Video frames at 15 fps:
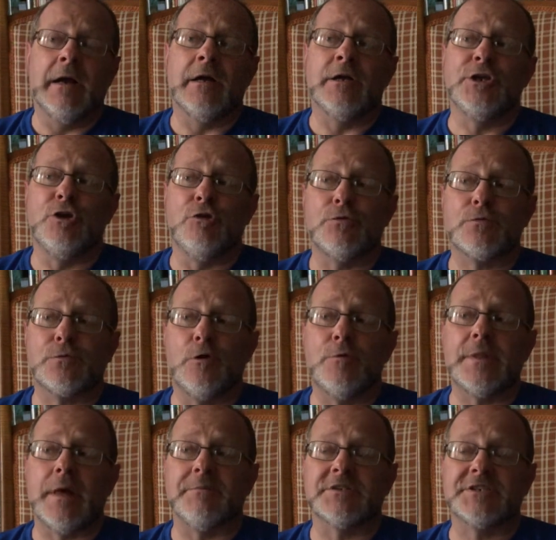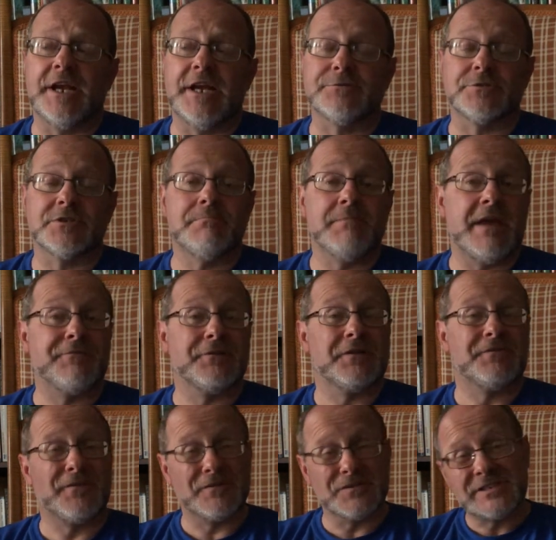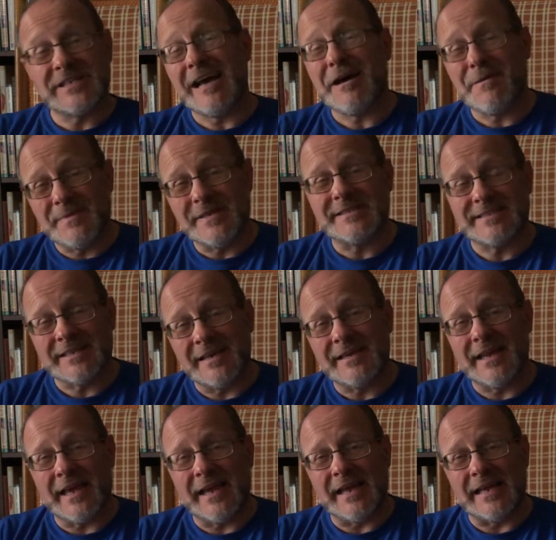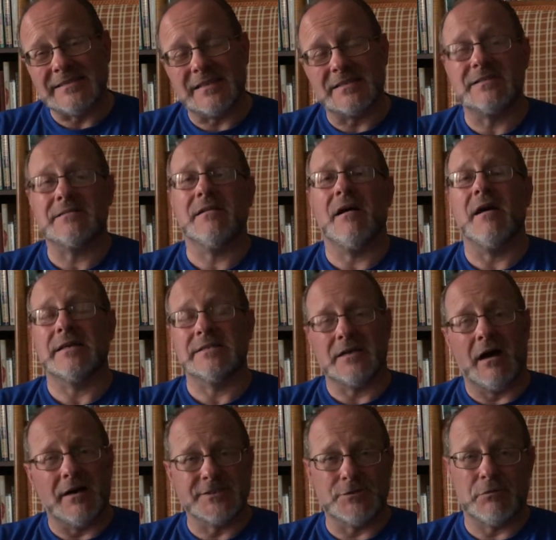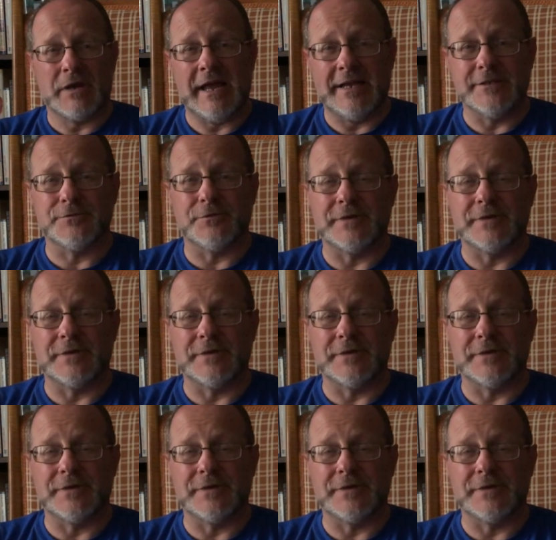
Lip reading: Youth group that was scheduled to meet for the first time this Sunday at 6 o'clock is also canceled.